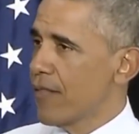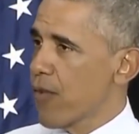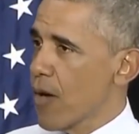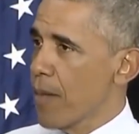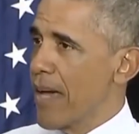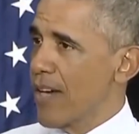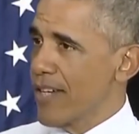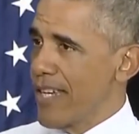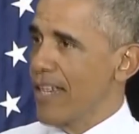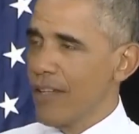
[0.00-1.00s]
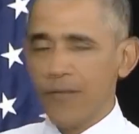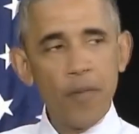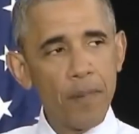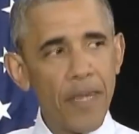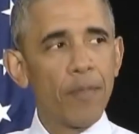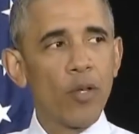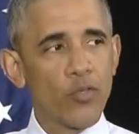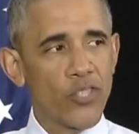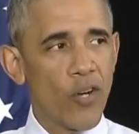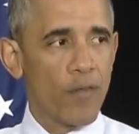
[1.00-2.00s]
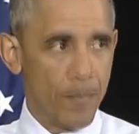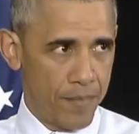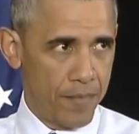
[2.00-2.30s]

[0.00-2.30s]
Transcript: for a better deal from the people who serve them.